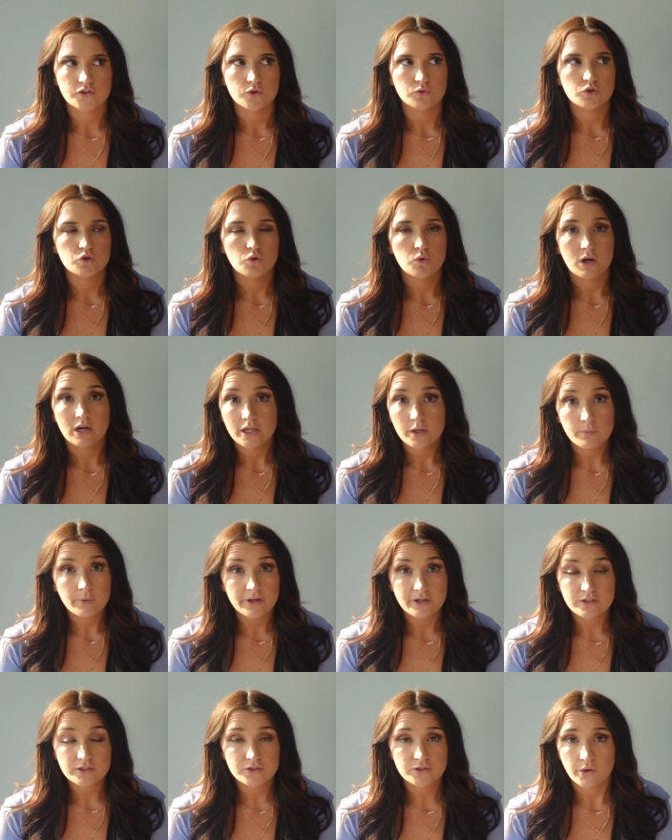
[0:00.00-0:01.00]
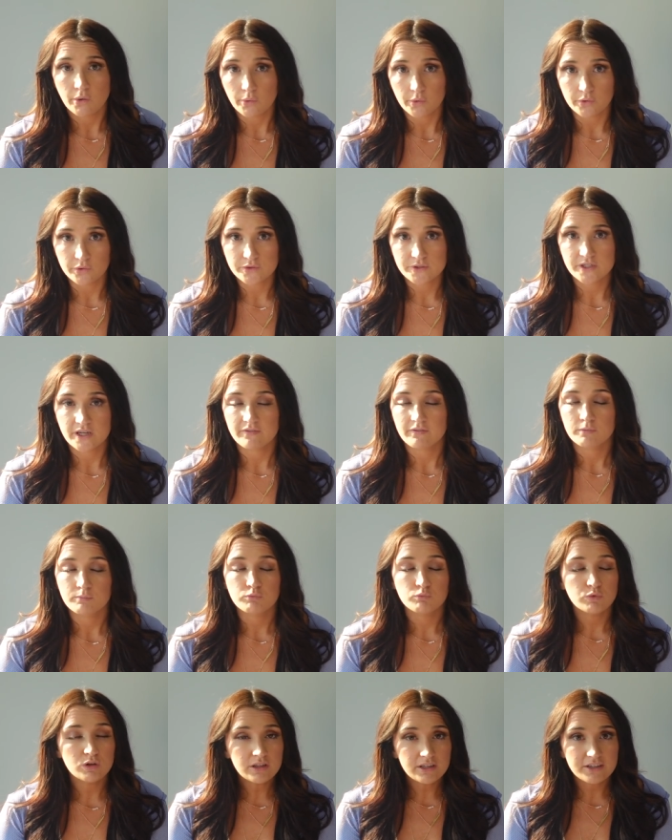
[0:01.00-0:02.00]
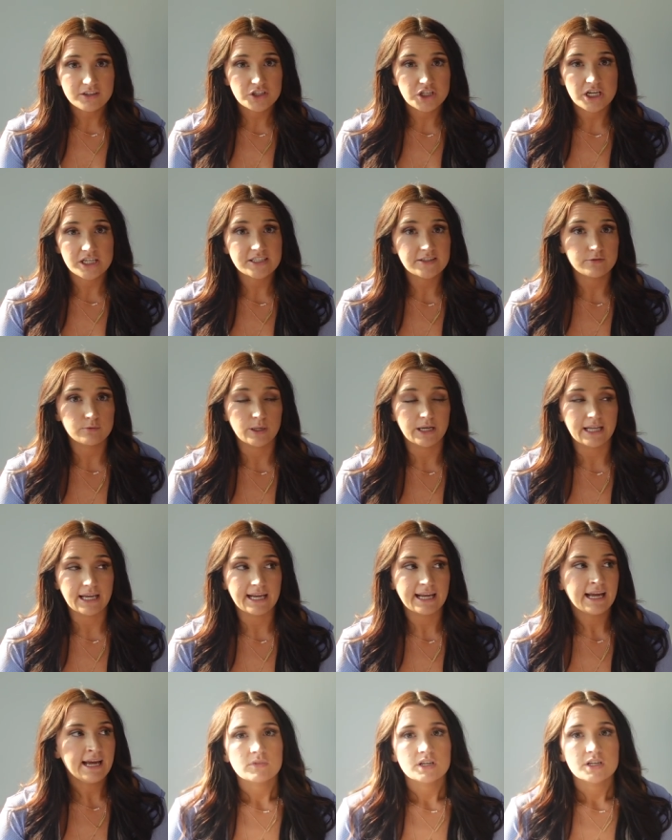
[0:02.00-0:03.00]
so 20 winners total, so you have a really good chance of winning.